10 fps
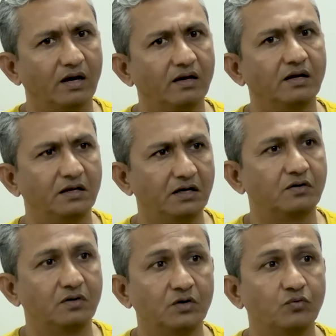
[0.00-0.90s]

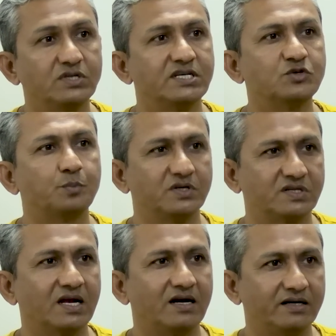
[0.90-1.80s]
It was his
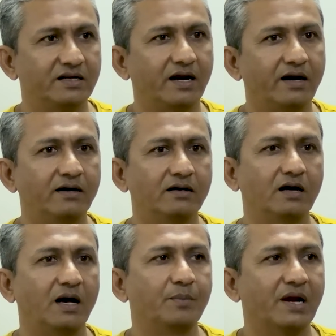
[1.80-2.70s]
personality, and
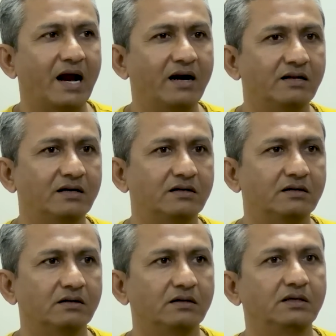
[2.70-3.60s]
I'm glad that
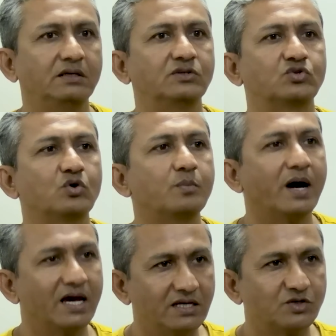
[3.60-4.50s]
he stood
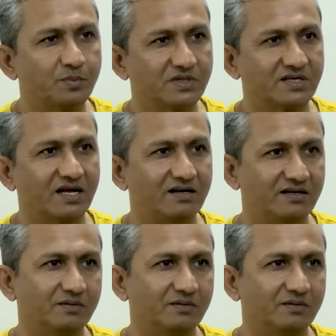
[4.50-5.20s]
by his personality.